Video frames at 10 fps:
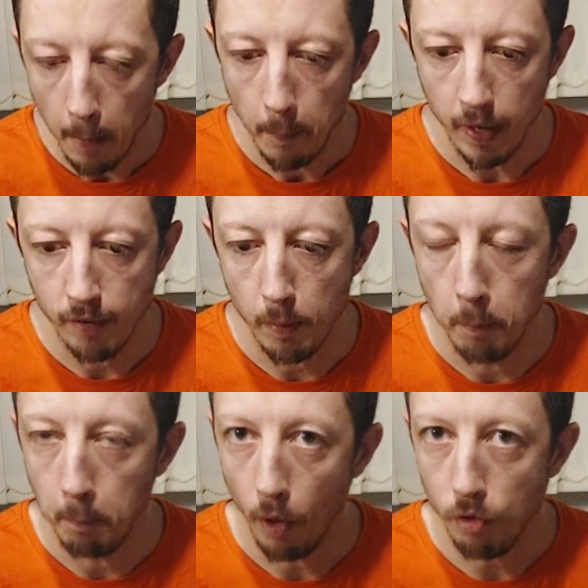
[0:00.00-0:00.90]
but it's a
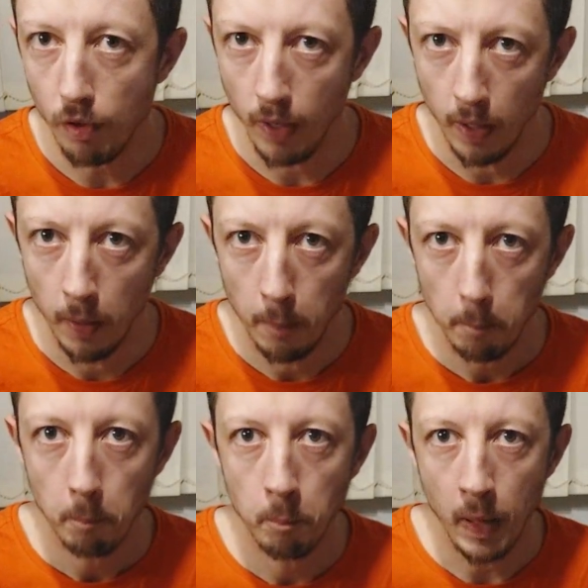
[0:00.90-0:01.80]
modular
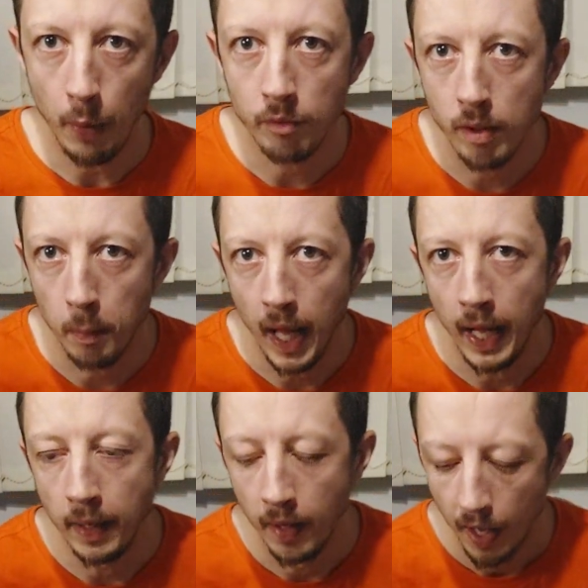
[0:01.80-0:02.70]
power supply.